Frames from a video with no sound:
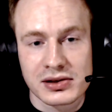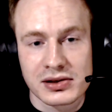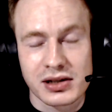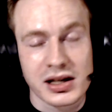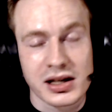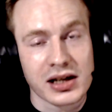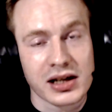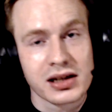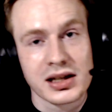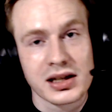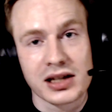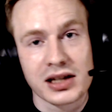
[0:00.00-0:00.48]

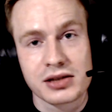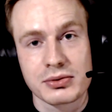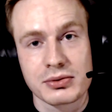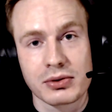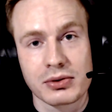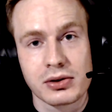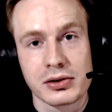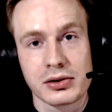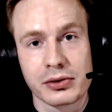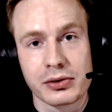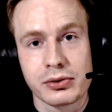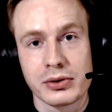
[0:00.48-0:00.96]
and as we
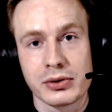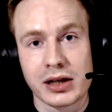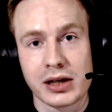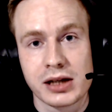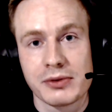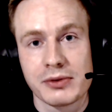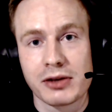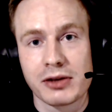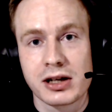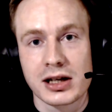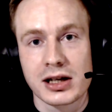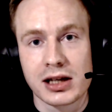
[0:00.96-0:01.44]
all know,
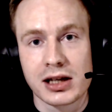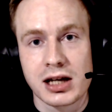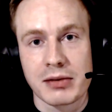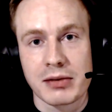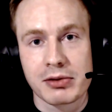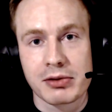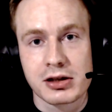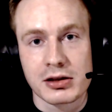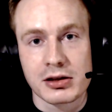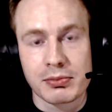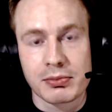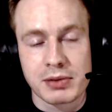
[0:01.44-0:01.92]
anything can happen
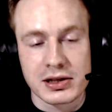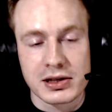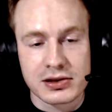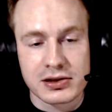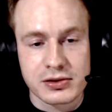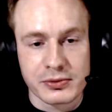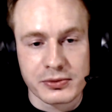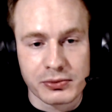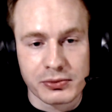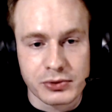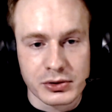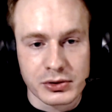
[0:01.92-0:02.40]
in the best
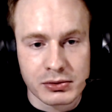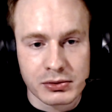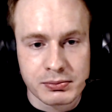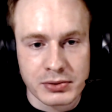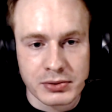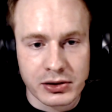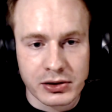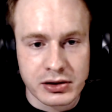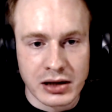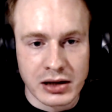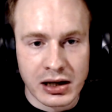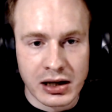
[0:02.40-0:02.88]
of 1,
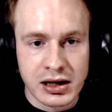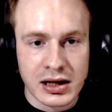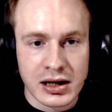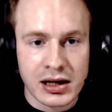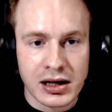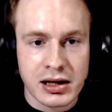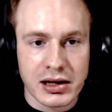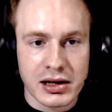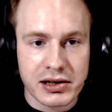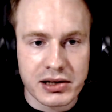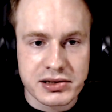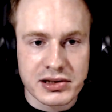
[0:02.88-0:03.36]
but
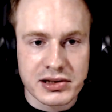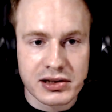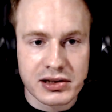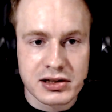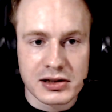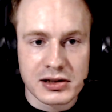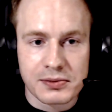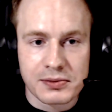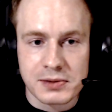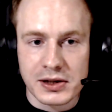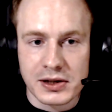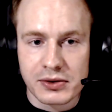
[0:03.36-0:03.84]
it's still going
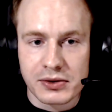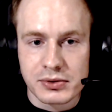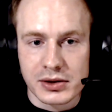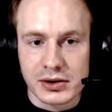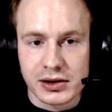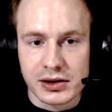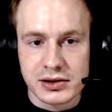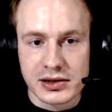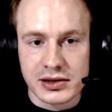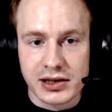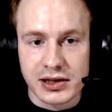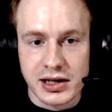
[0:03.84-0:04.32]
to be a good
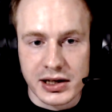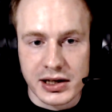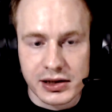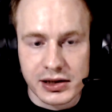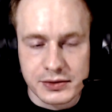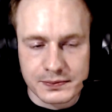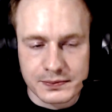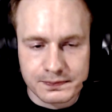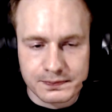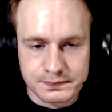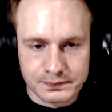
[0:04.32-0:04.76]
indicator